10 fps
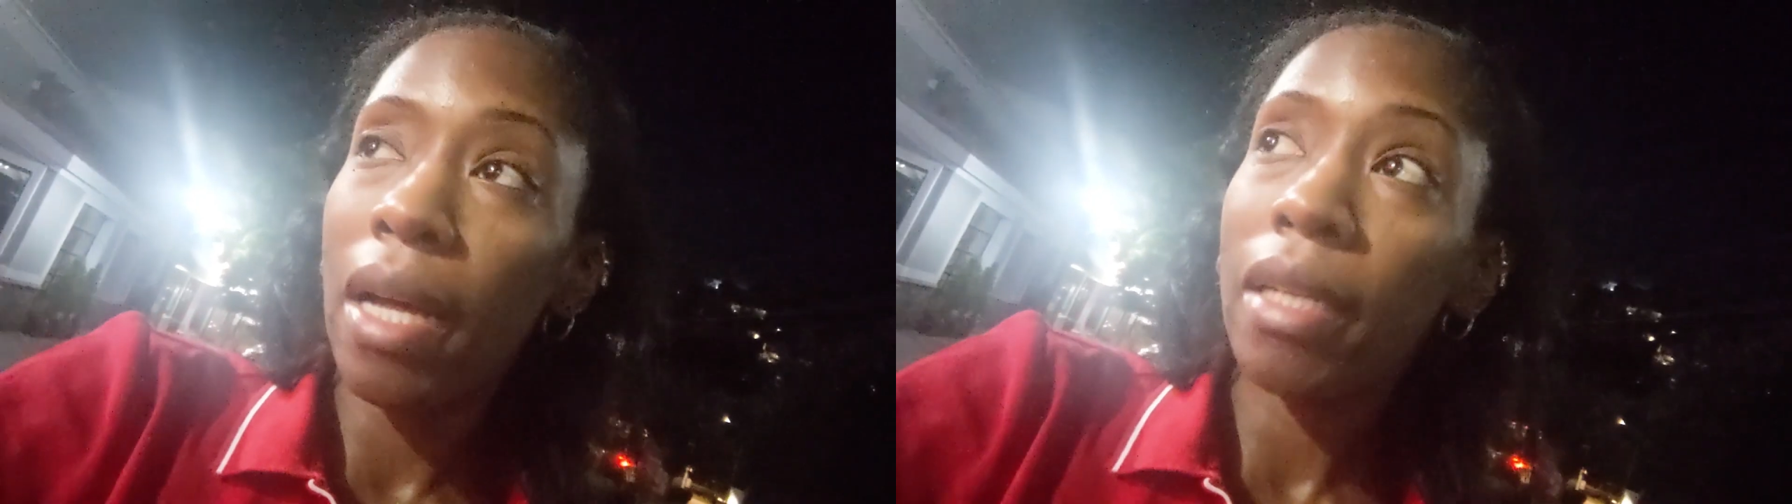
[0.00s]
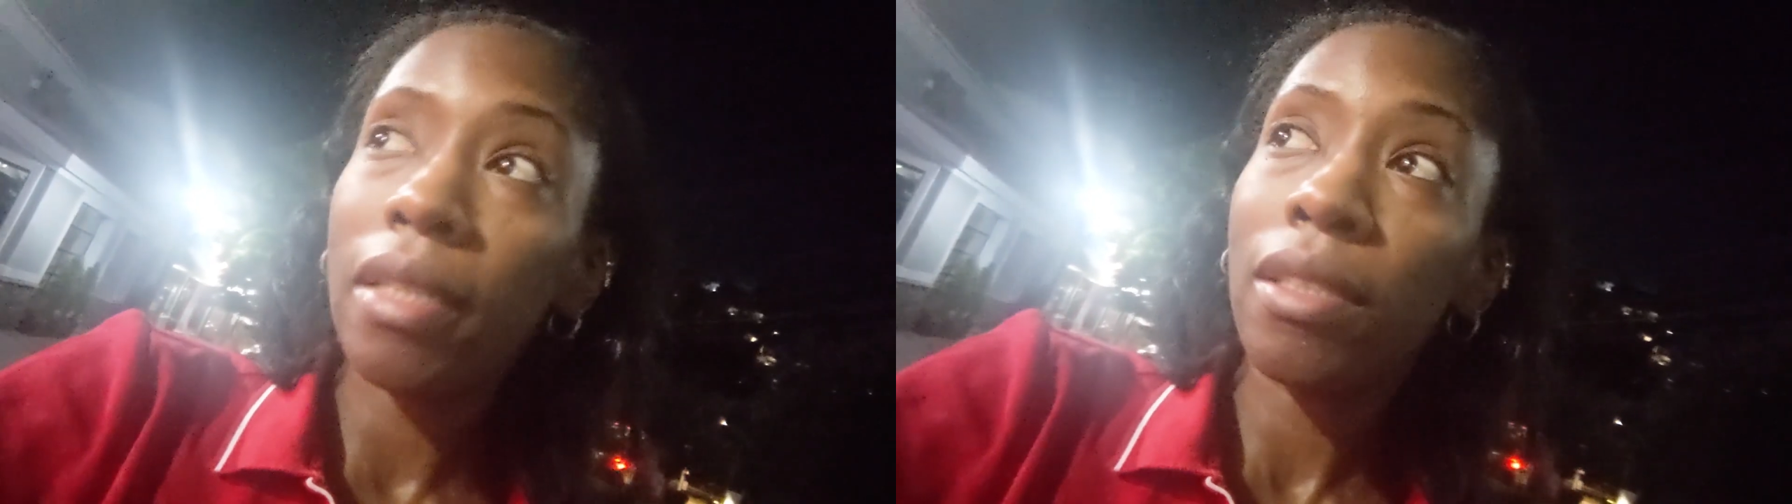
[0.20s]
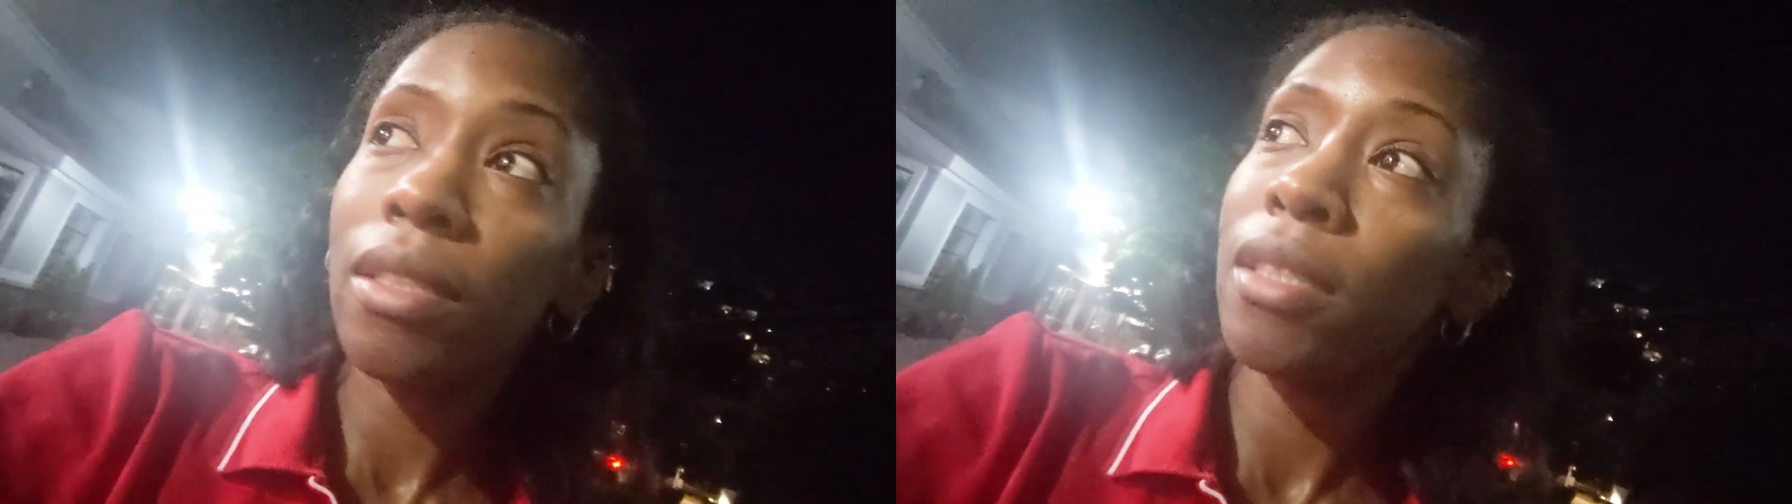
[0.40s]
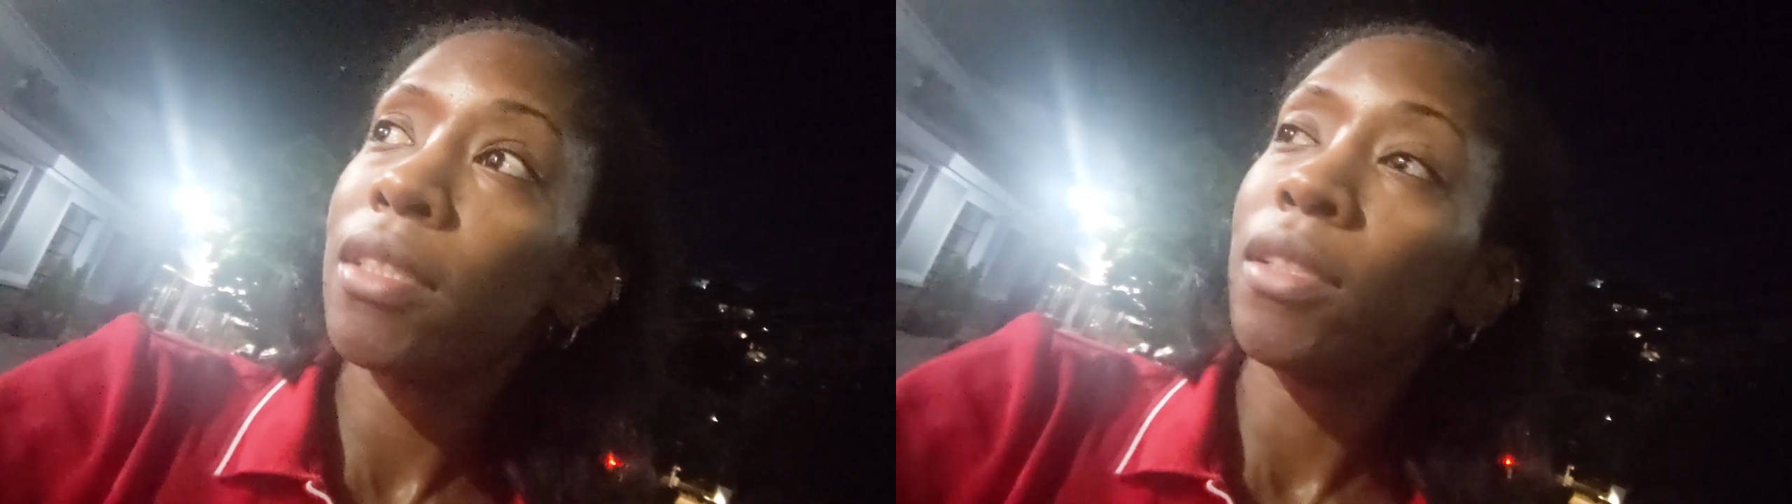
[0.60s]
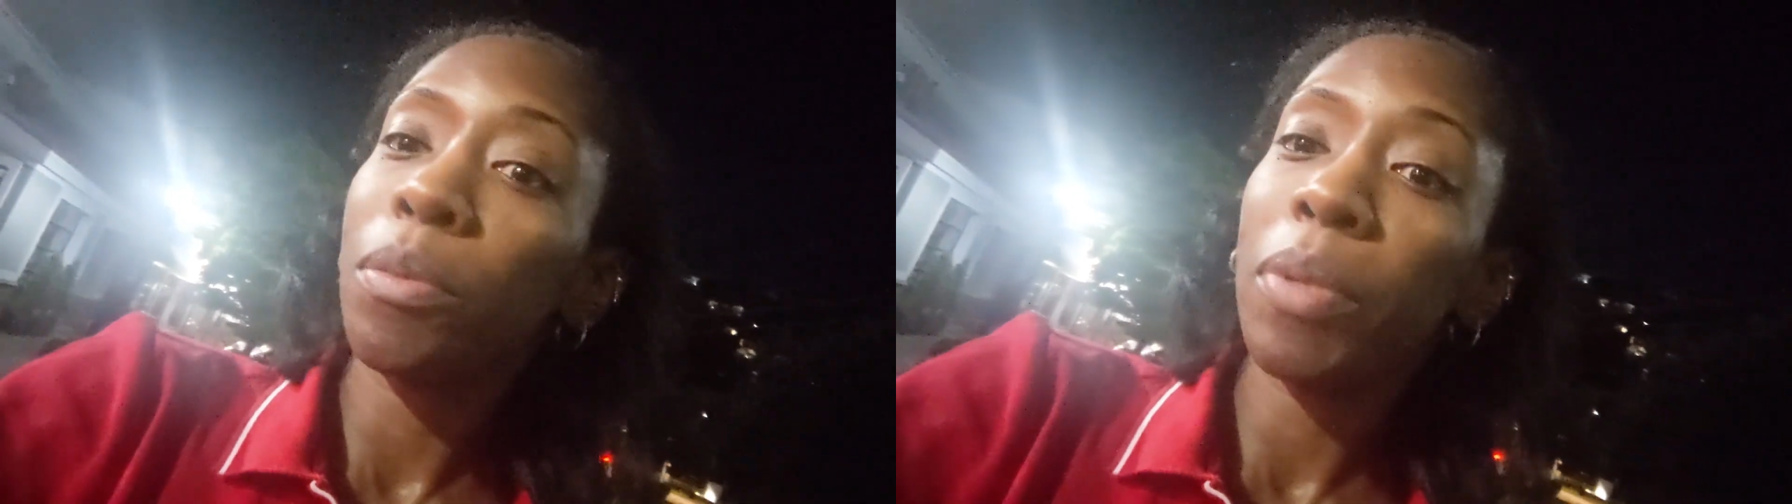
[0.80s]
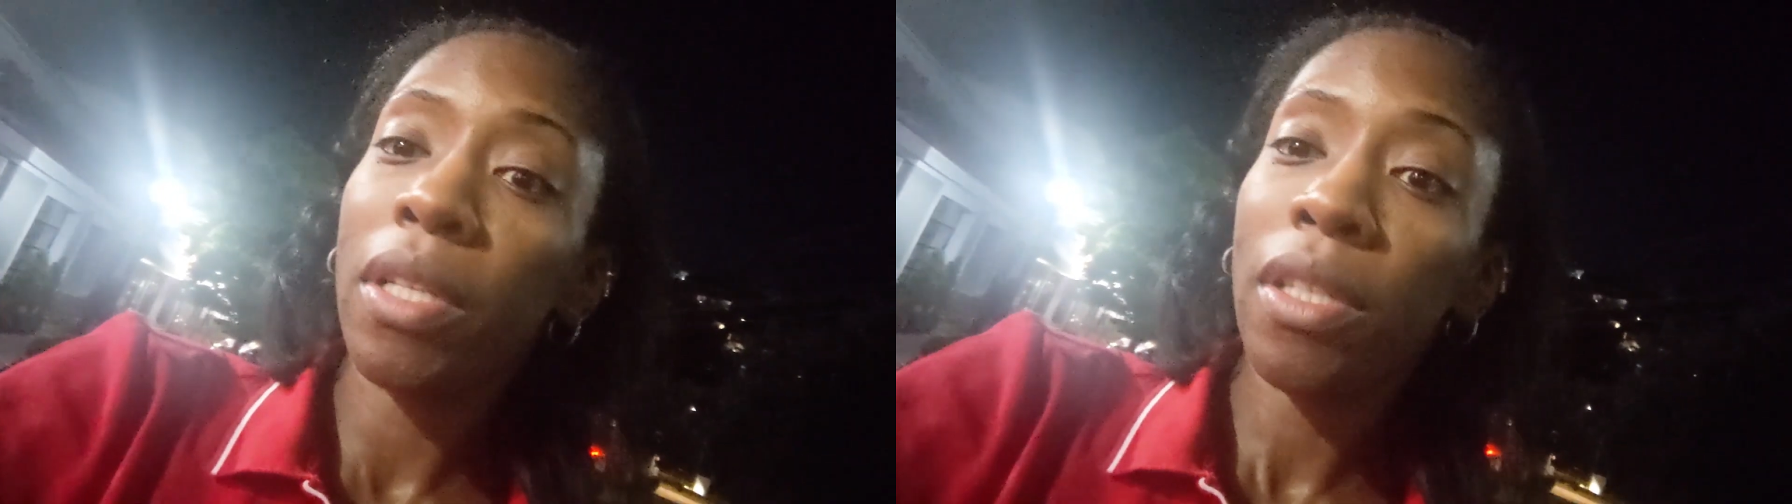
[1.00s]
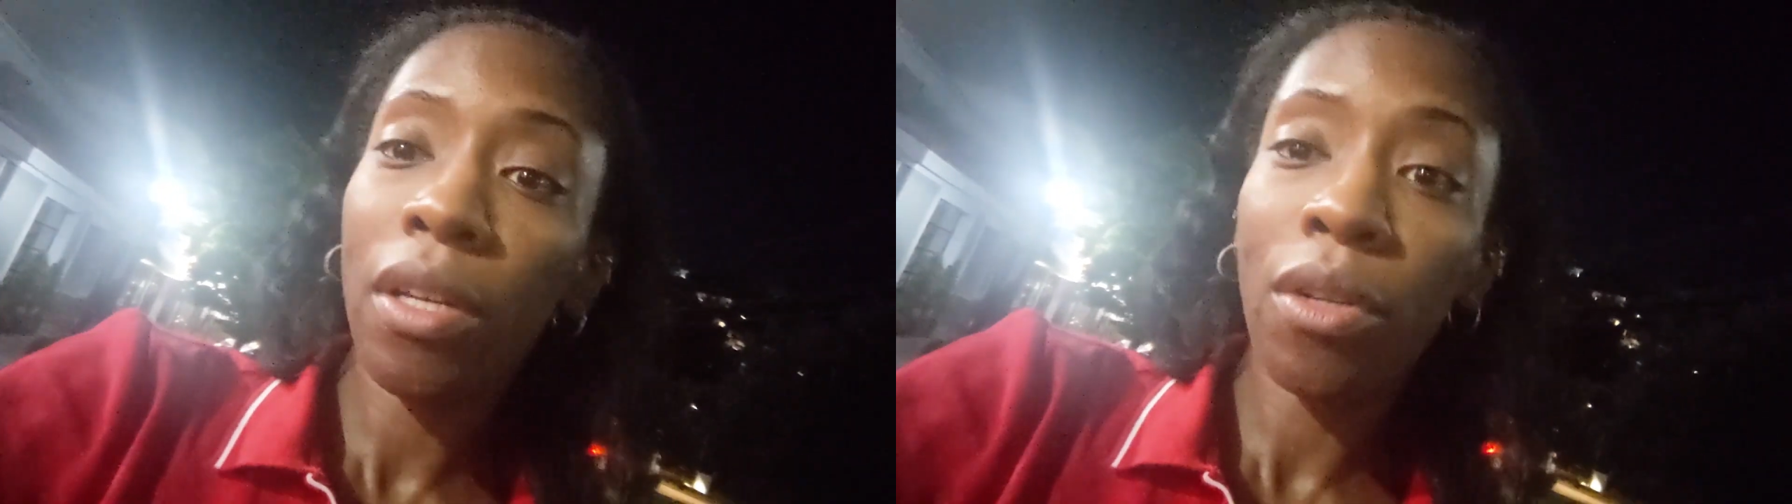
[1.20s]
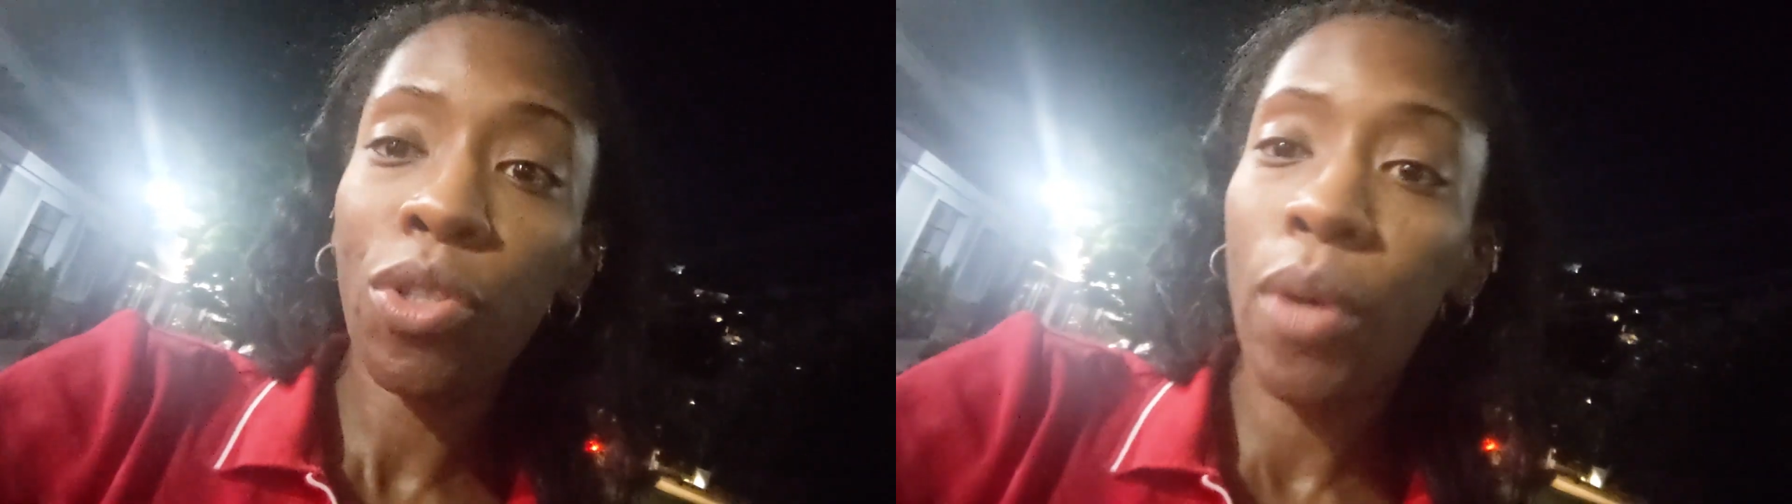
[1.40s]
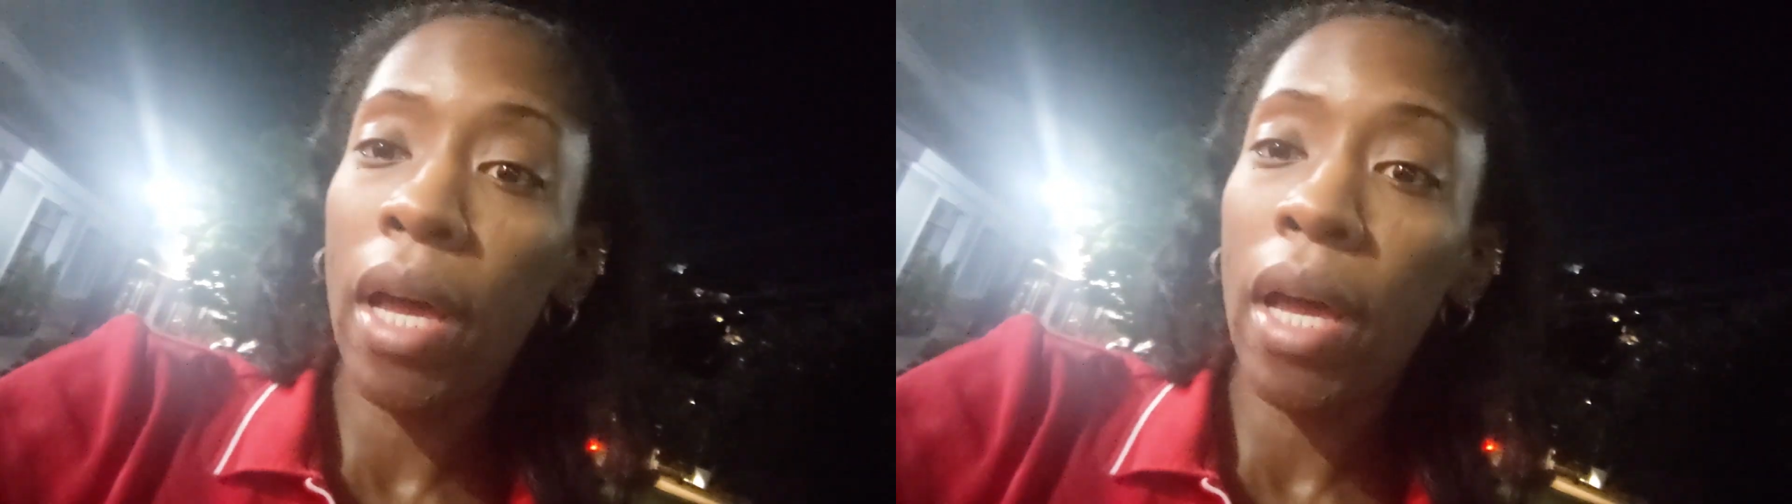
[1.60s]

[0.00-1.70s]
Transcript: could see this as a place I go to after